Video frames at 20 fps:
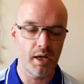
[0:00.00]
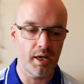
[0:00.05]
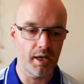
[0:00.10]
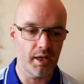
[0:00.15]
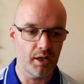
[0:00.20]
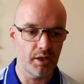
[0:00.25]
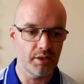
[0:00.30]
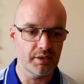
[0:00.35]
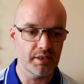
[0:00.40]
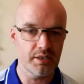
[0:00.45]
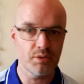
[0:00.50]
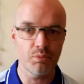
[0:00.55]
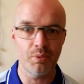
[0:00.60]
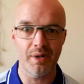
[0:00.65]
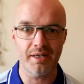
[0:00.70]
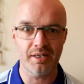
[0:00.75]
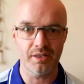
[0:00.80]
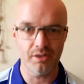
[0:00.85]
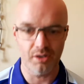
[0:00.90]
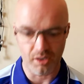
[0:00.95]
I did
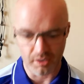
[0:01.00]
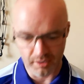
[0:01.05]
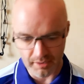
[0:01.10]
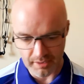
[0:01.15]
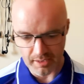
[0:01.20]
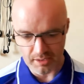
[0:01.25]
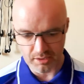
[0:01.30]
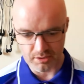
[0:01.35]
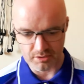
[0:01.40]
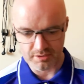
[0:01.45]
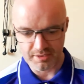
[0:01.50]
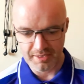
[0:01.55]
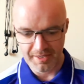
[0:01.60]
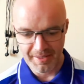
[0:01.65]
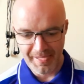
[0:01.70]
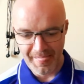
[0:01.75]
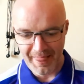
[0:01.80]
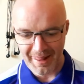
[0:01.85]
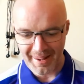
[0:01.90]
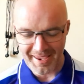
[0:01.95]
whack it on and that, because
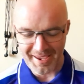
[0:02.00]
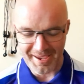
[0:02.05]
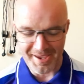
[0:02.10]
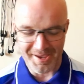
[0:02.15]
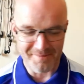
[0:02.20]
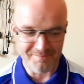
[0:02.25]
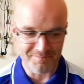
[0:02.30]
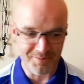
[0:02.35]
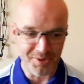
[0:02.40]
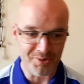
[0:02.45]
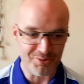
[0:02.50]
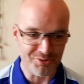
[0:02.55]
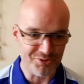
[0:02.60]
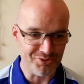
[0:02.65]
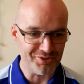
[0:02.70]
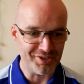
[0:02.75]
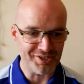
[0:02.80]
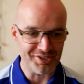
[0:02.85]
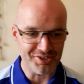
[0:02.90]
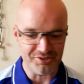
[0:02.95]
it was a
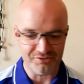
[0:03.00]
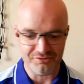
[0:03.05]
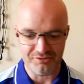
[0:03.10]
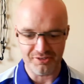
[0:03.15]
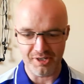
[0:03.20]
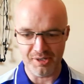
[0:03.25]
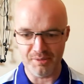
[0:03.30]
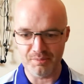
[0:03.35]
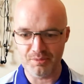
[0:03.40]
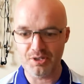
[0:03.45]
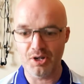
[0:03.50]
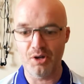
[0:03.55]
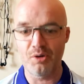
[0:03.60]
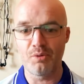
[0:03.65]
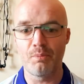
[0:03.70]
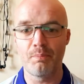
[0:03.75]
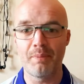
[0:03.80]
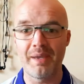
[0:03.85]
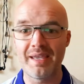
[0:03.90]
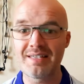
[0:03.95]
really good film. So
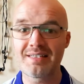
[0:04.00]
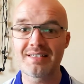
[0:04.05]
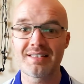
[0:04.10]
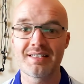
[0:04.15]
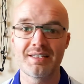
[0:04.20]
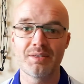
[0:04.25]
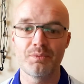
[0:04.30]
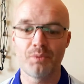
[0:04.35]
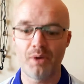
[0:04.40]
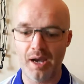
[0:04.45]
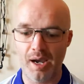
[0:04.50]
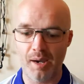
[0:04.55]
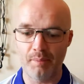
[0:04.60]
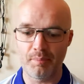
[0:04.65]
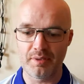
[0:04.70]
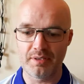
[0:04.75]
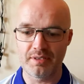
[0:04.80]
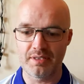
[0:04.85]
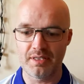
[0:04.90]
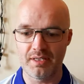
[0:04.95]
basically what
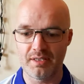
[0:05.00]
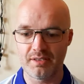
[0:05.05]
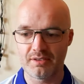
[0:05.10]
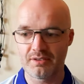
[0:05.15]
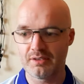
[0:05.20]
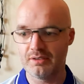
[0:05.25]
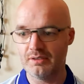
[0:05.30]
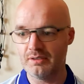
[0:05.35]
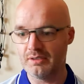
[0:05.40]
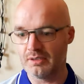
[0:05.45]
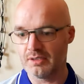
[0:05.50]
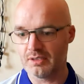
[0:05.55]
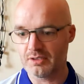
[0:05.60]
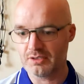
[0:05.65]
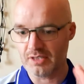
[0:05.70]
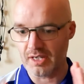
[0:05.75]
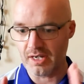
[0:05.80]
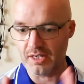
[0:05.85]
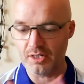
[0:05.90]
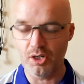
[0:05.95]
happens is,
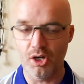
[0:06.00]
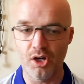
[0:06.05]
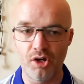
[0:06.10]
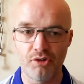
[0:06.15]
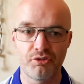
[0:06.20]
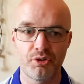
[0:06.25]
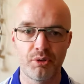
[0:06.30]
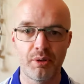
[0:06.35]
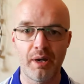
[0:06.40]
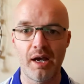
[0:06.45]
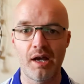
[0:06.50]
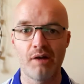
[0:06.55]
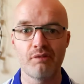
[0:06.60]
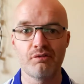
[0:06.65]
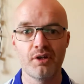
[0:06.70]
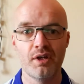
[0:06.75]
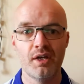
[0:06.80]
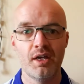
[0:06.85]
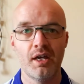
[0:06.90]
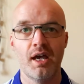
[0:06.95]
started off, you have
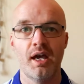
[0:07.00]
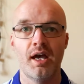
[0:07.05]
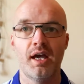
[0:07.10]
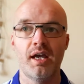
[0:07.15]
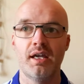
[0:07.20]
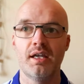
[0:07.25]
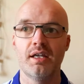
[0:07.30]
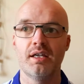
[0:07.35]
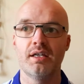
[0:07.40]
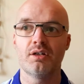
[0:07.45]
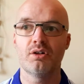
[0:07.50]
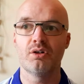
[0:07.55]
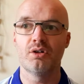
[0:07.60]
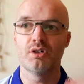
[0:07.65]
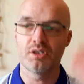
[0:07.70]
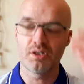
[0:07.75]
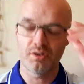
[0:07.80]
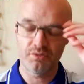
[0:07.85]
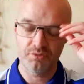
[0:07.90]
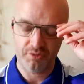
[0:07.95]
a
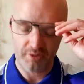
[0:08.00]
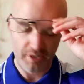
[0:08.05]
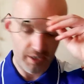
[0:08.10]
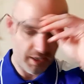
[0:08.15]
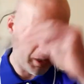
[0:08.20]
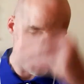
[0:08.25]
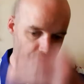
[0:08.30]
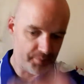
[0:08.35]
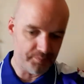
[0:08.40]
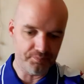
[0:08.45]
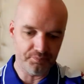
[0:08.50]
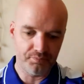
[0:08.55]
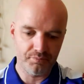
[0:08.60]
kind of a